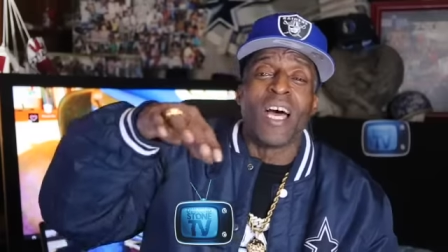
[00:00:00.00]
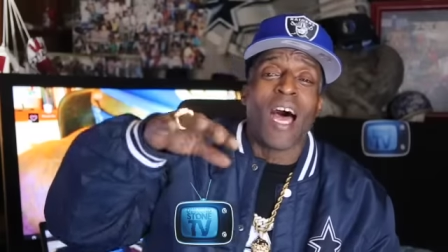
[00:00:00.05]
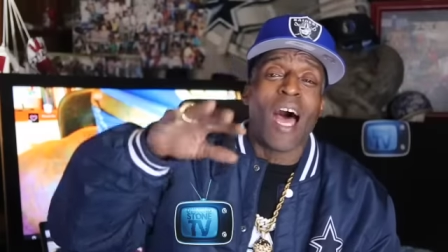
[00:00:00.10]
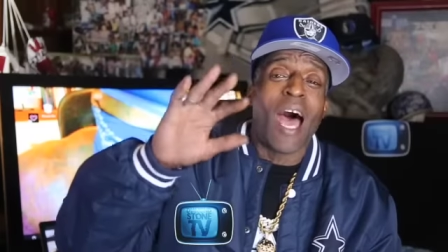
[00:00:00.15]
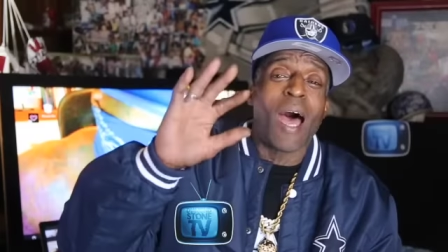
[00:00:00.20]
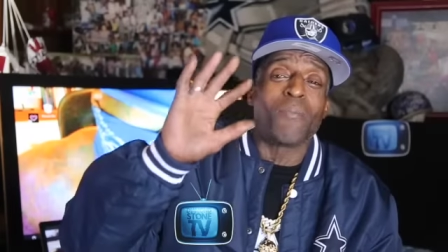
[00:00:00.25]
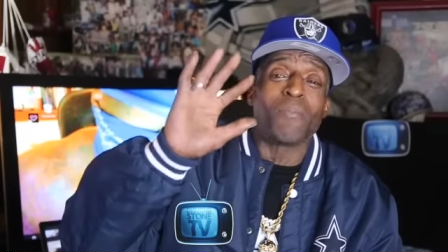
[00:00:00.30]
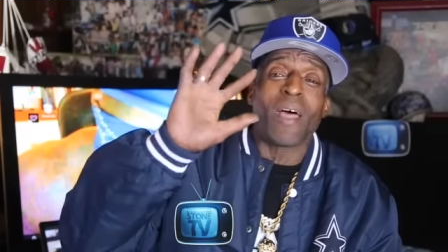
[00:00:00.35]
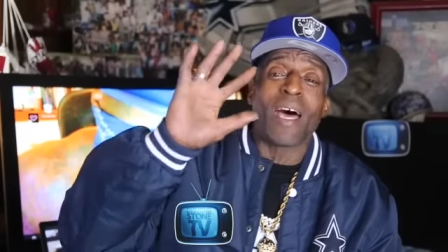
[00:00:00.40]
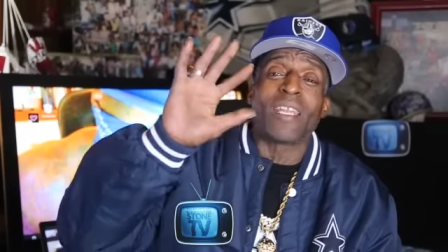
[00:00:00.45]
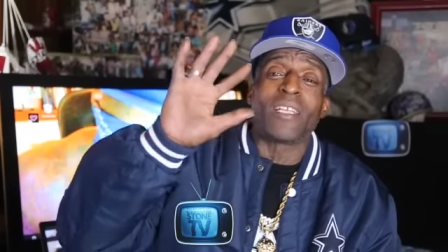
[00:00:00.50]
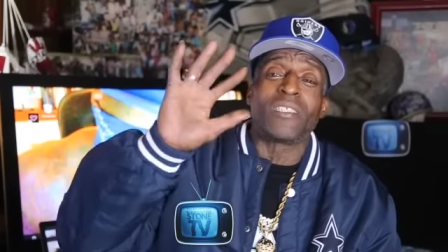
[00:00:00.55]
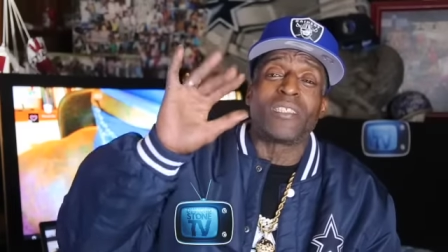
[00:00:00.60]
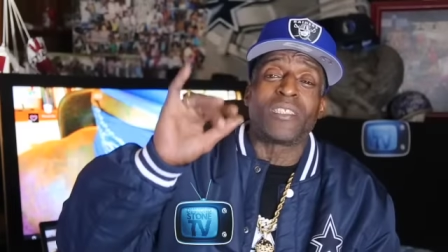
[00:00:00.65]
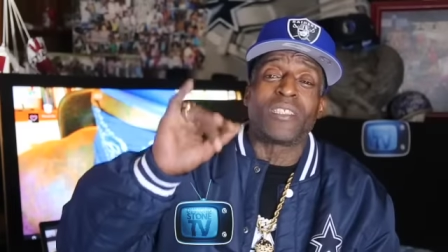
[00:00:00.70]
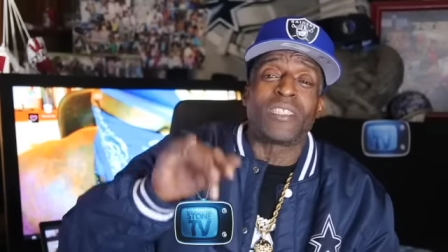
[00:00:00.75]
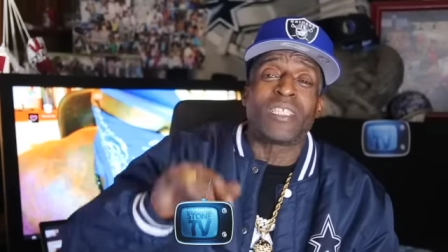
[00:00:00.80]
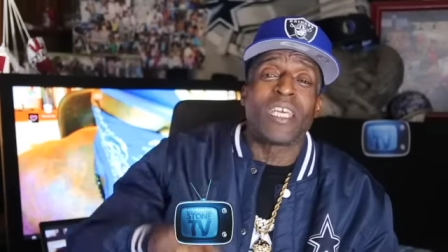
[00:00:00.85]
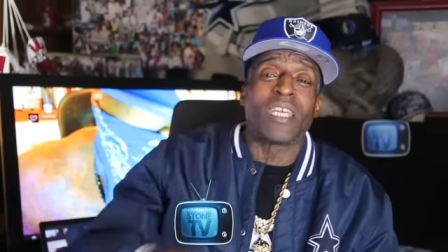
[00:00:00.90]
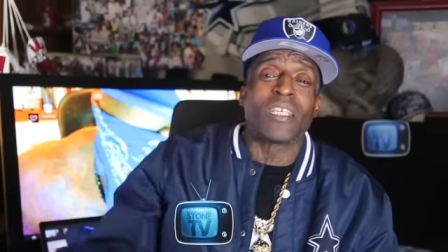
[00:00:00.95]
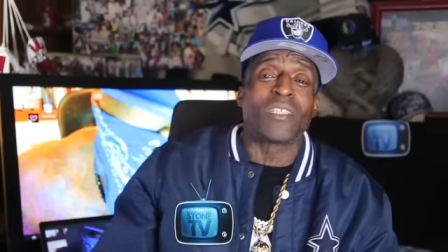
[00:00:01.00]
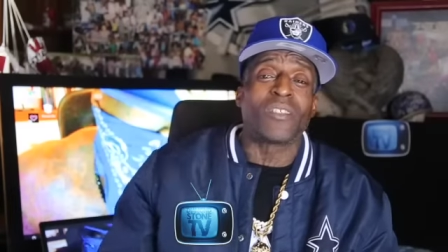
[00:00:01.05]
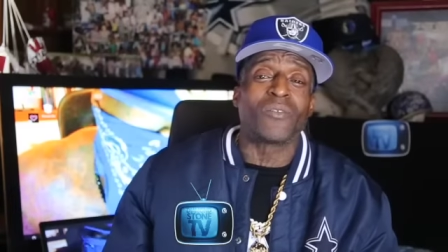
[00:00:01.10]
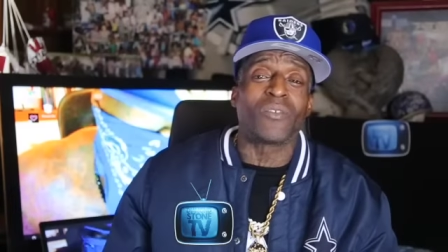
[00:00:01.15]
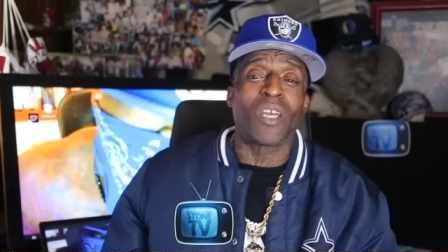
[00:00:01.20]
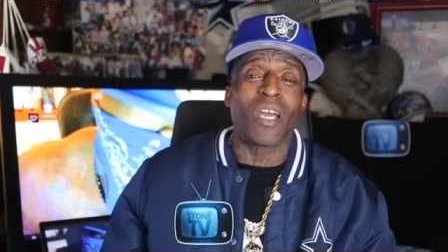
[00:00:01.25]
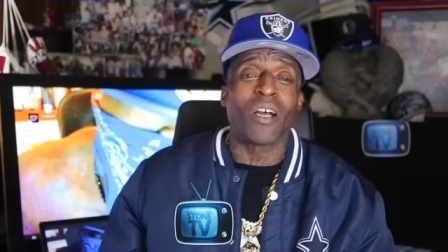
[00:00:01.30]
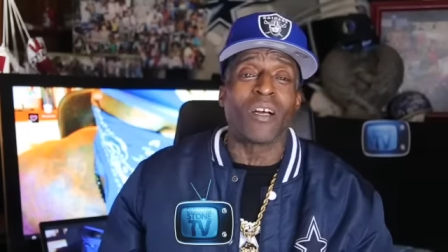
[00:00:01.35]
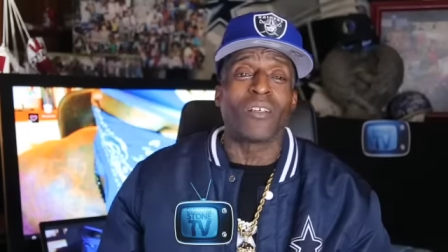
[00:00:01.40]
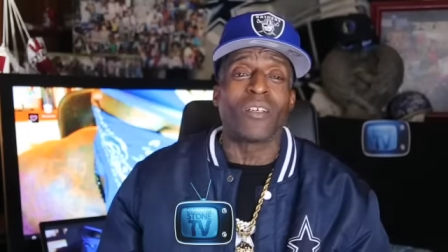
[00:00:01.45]
I'm not a detective,
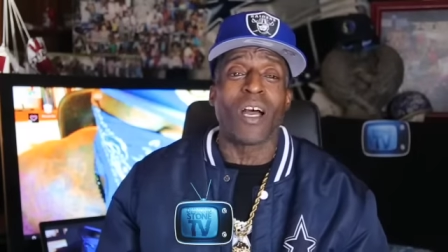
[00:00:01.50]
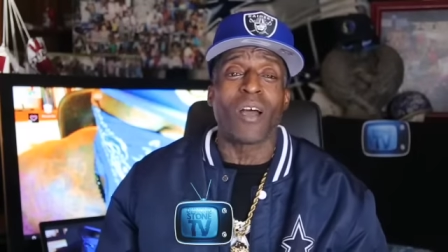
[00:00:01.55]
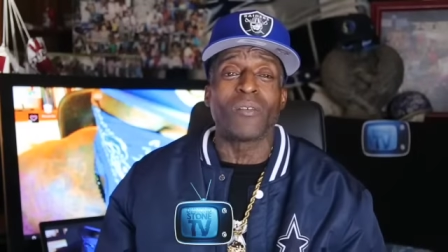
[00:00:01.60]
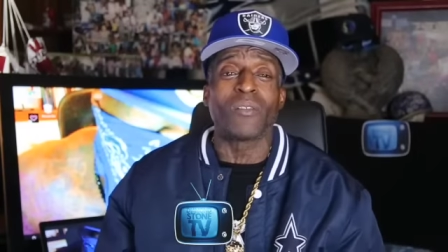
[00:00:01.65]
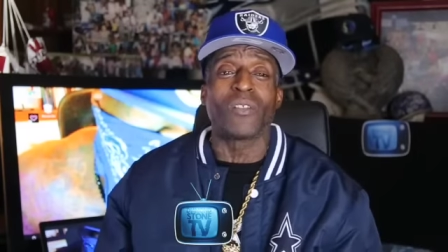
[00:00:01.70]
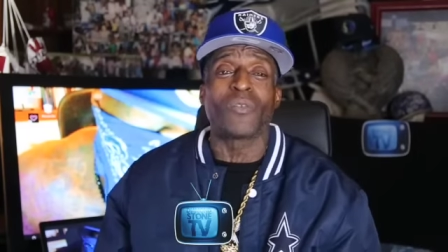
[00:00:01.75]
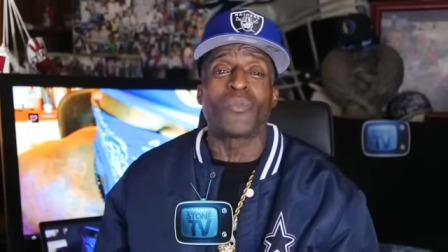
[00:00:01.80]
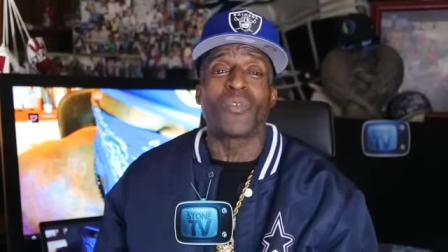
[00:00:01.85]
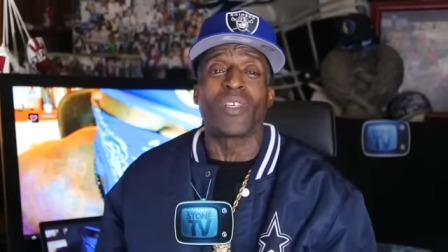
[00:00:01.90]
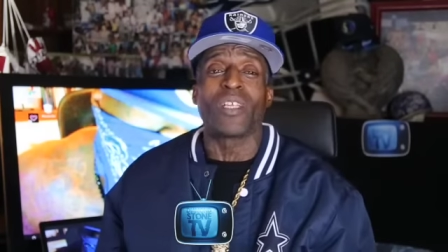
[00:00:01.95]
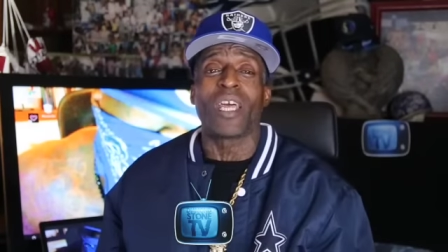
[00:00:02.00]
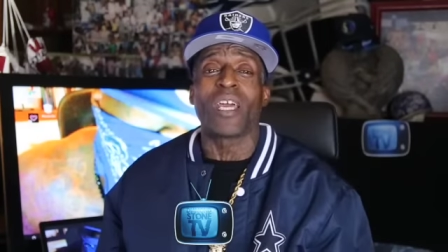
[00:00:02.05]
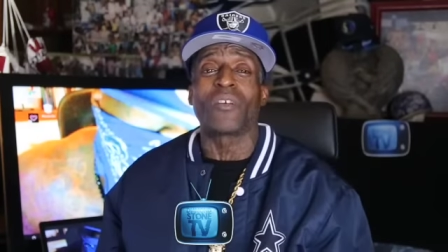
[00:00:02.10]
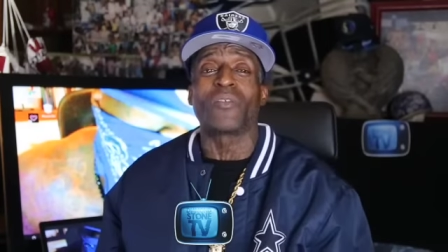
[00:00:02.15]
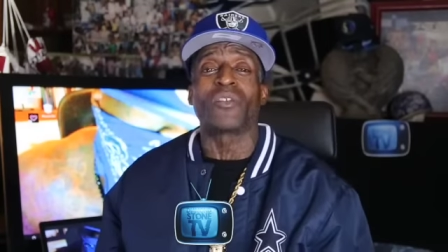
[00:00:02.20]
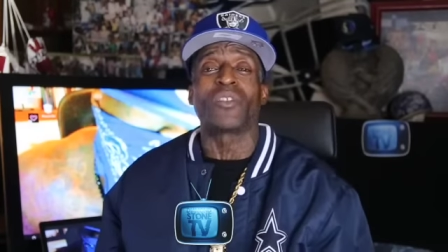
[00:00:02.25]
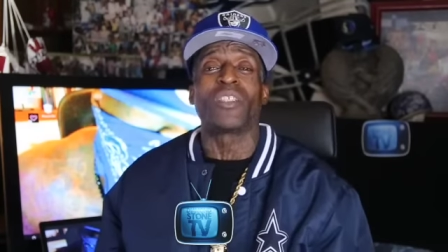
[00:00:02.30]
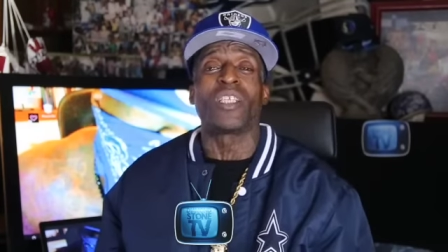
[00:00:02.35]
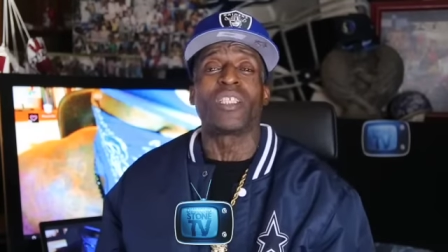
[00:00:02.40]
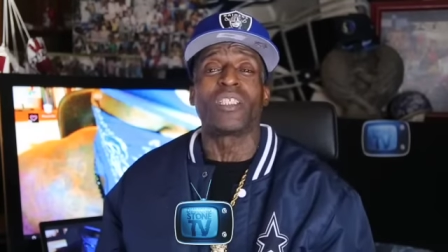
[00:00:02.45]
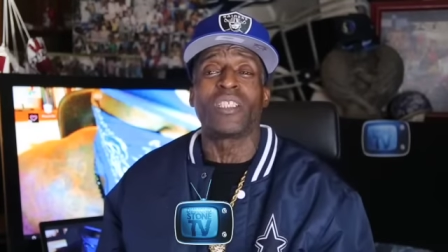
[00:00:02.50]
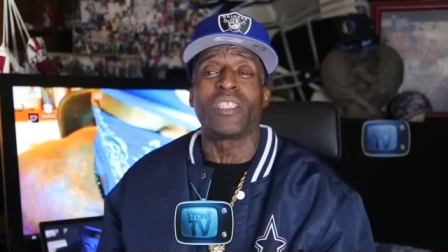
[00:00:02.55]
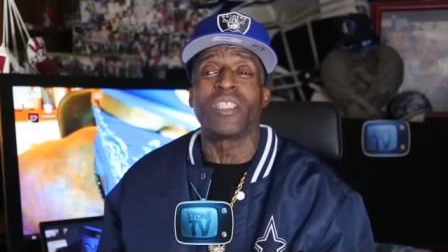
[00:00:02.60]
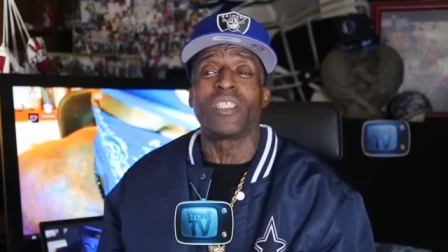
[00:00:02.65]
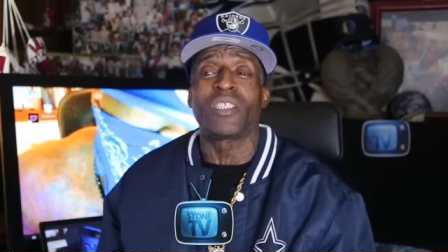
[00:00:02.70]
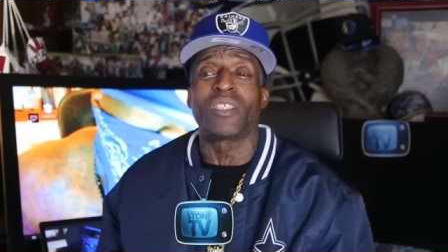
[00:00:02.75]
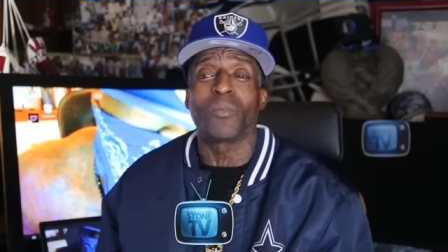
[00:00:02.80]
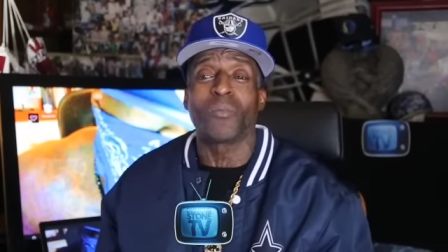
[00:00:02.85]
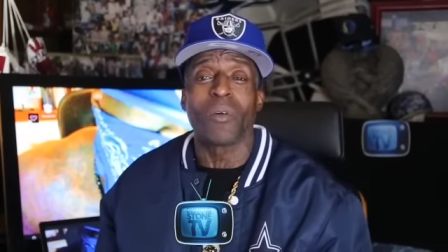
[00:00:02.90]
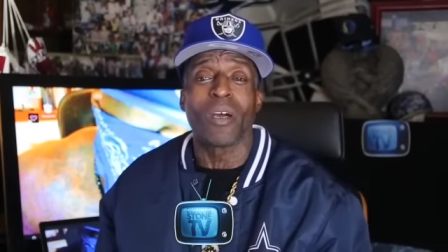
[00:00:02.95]
y'all. I just feel like if a nigga
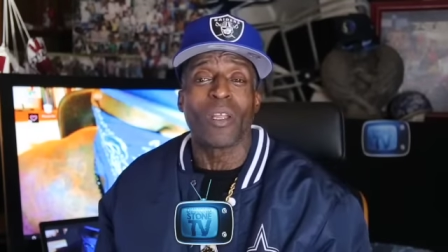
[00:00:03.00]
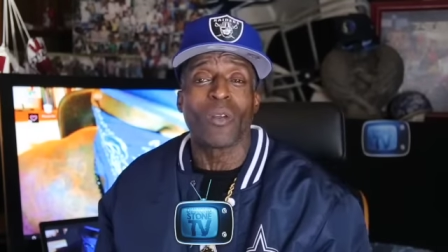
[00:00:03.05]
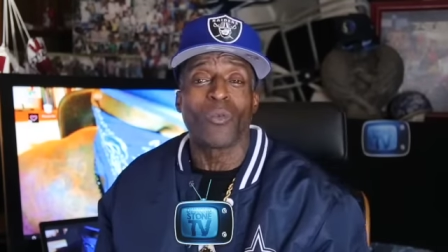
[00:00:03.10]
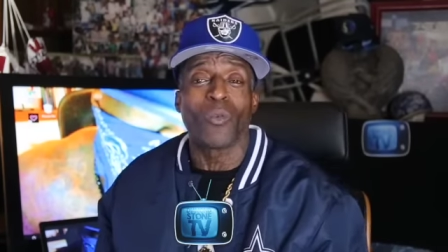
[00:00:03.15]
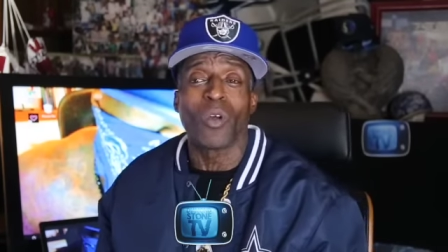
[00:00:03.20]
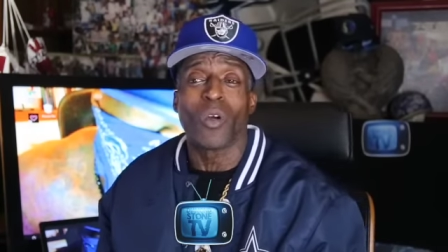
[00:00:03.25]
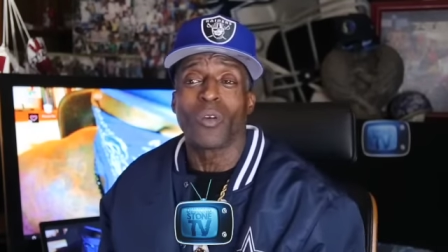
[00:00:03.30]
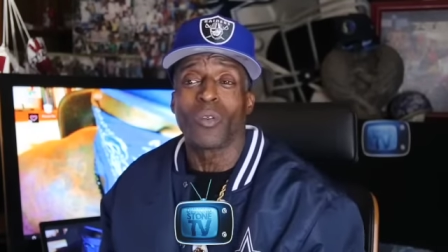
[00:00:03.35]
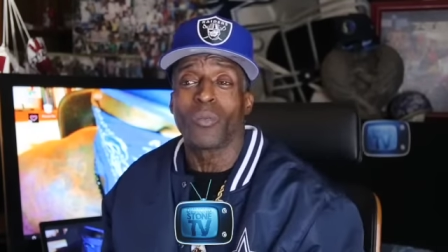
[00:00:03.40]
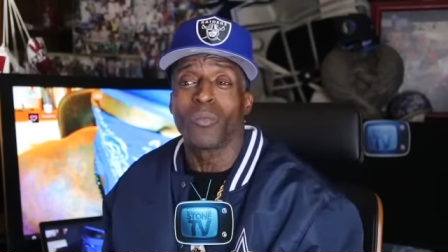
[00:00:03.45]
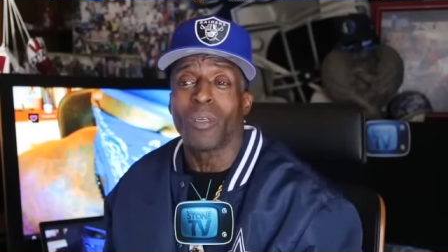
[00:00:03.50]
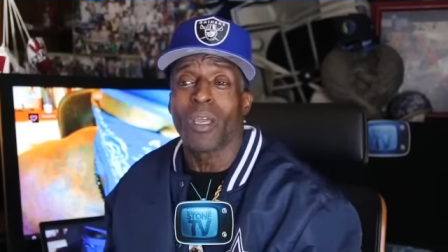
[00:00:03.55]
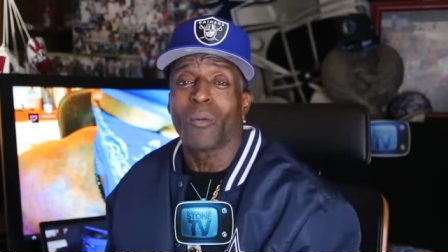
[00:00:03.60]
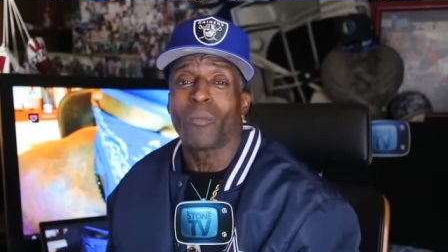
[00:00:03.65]
did somebody wrong to me,